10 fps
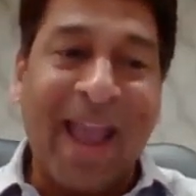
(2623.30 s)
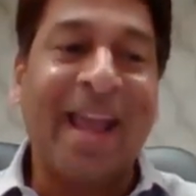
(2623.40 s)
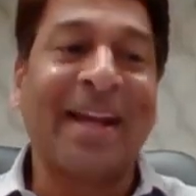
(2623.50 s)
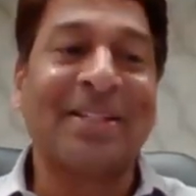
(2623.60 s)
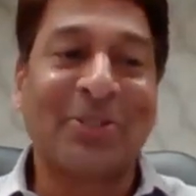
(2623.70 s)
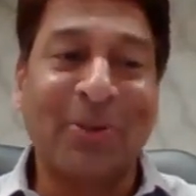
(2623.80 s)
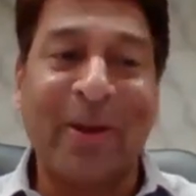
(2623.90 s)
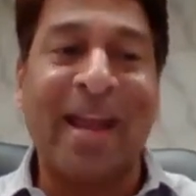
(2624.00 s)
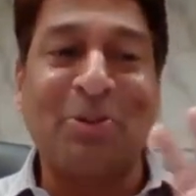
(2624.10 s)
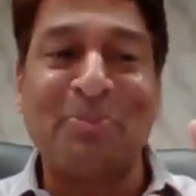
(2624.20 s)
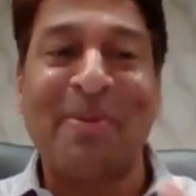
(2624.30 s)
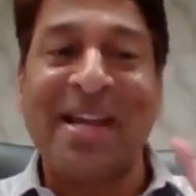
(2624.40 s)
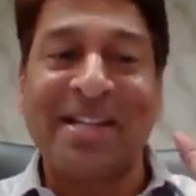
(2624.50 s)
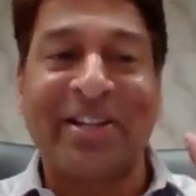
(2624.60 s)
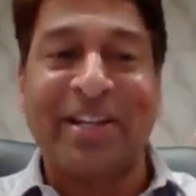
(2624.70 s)
Okay, so A to
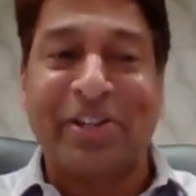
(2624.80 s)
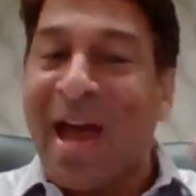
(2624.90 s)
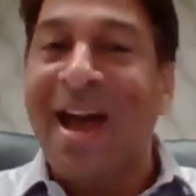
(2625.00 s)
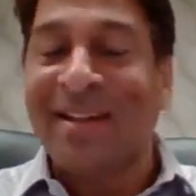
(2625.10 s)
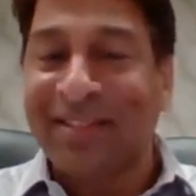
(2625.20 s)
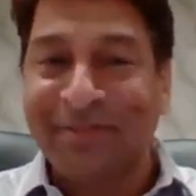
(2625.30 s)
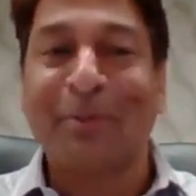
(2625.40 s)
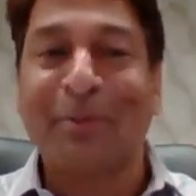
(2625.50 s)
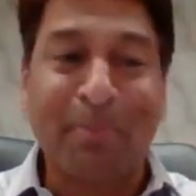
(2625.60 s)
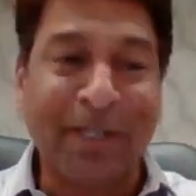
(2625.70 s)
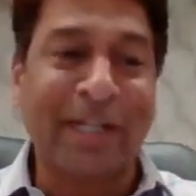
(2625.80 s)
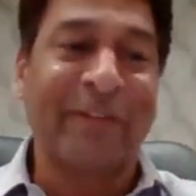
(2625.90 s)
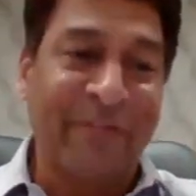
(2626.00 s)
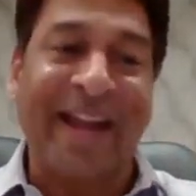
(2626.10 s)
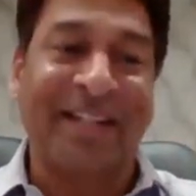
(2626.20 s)
B is intra.
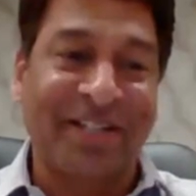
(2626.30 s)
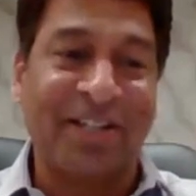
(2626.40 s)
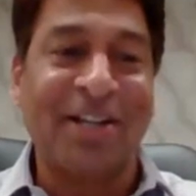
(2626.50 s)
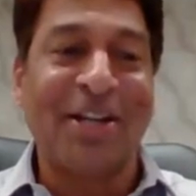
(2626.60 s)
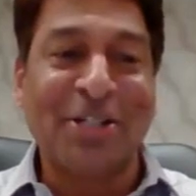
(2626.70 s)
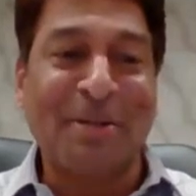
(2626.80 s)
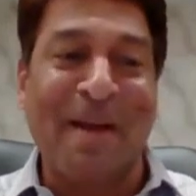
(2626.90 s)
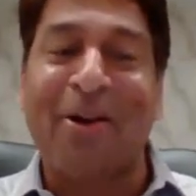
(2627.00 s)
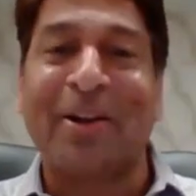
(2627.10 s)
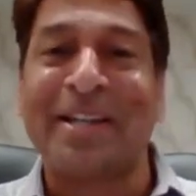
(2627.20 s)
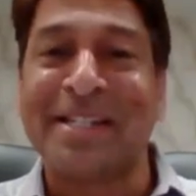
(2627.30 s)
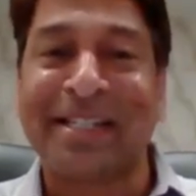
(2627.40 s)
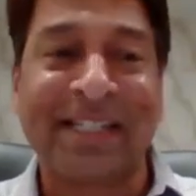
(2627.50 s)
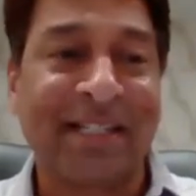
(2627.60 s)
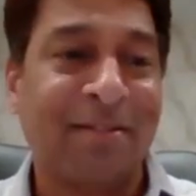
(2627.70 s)
Perfect. So my
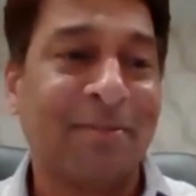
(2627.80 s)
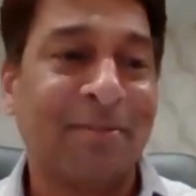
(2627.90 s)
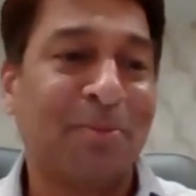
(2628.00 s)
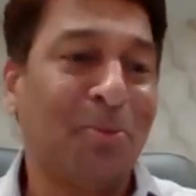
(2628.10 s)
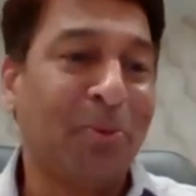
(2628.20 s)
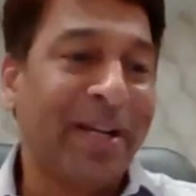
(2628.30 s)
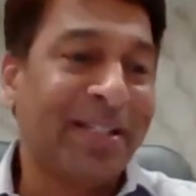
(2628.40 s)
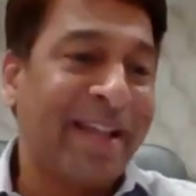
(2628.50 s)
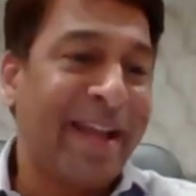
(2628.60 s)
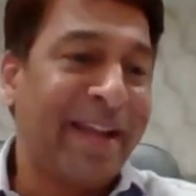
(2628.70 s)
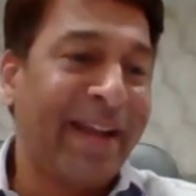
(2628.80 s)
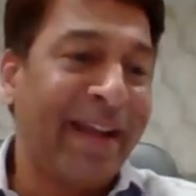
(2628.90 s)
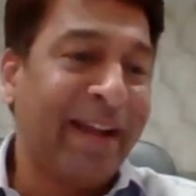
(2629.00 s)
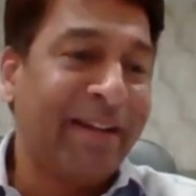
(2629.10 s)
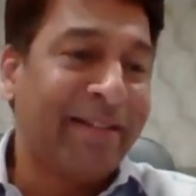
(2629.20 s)
audience is, who is saying
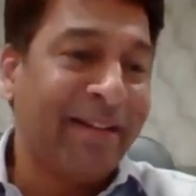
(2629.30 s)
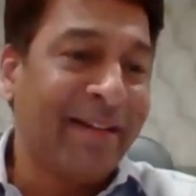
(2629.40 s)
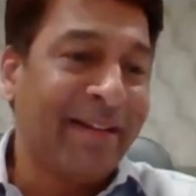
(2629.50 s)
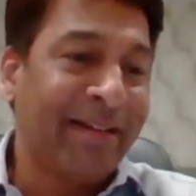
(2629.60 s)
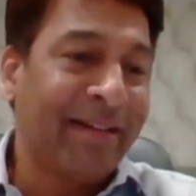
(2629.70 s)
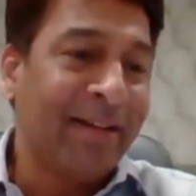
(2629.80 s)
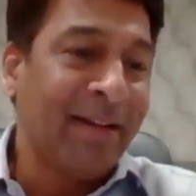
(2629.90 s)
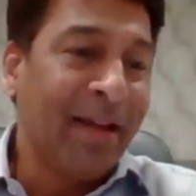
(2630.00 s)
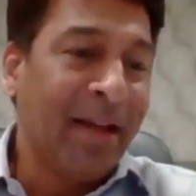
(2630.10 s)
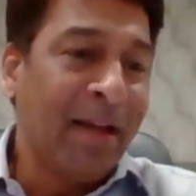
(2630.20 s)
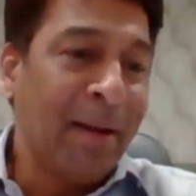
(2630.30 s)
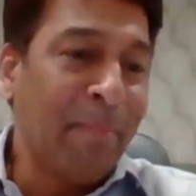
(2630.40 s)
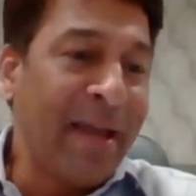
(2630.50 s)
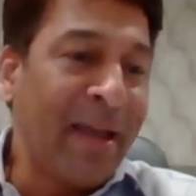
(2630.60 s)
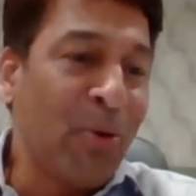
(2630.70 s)
inter?
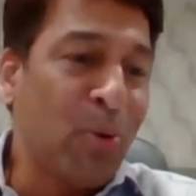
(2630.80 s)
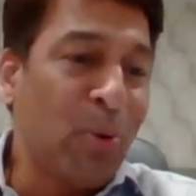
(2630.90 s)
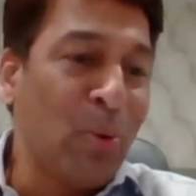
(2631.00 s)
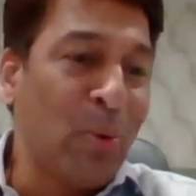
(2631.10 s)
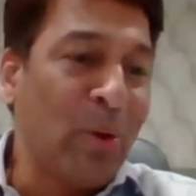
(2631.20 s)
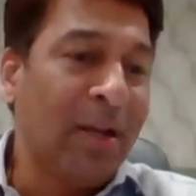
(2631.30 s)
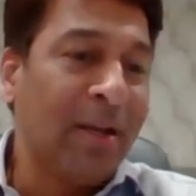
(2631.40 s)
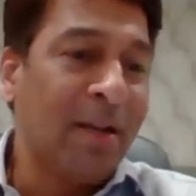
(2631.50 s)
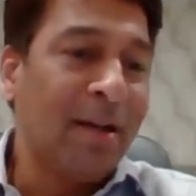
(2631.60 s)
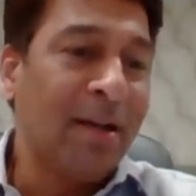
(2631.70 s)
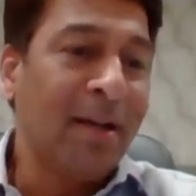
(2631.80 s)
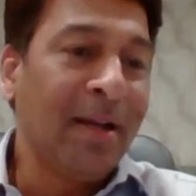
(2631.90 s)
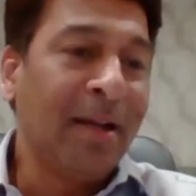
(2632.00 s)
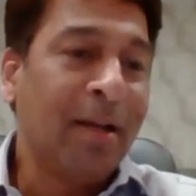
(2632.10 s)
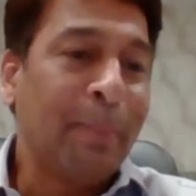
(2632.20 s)
Mehul,
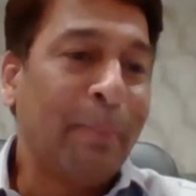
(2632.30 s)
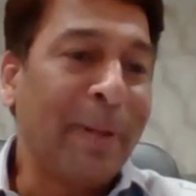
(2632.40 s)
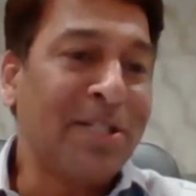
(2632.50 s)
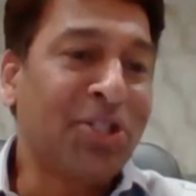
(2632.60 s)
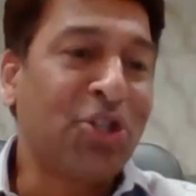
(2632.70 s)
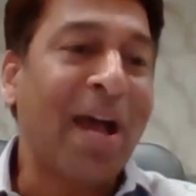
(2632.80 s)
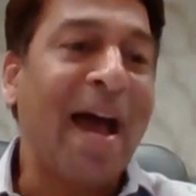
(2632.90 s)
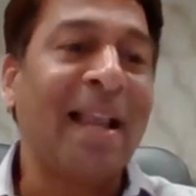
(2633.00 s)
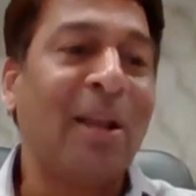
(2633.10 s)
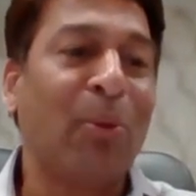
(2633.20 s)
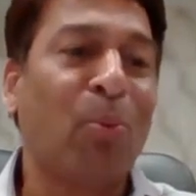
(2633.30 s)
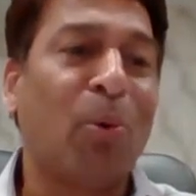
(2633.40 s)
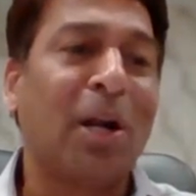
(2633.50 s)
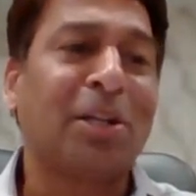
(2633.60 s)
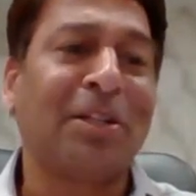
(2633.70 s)
Panchal,
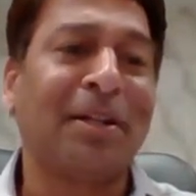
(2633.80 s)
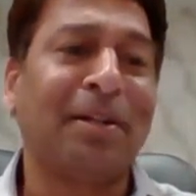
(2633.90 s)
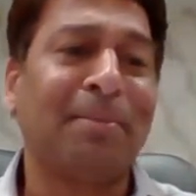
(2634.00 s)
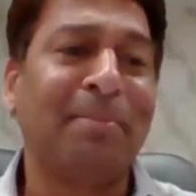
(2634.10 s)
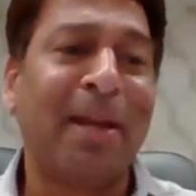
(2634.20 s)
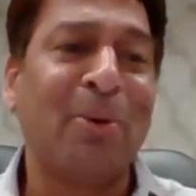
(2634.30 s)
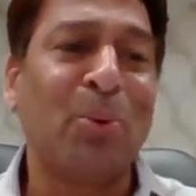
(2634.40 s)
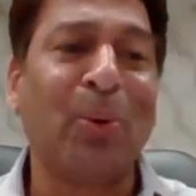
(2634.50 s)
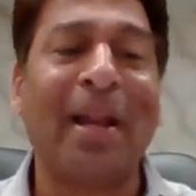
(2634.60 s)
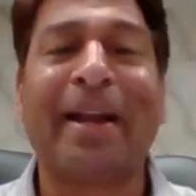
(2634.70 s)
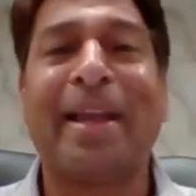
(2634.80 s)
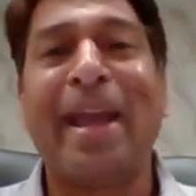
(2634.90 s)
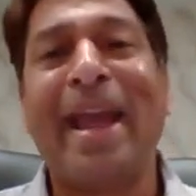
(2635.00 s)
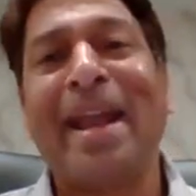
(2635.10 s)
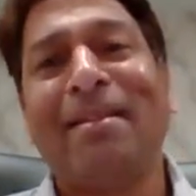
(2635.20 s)
what? Mehul
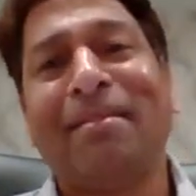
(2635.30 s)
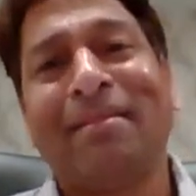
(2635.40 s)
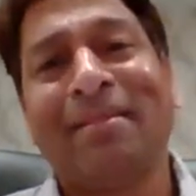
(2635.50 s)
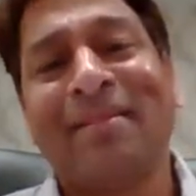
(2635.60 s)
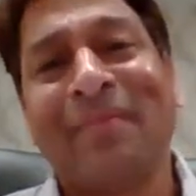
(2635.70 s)
again.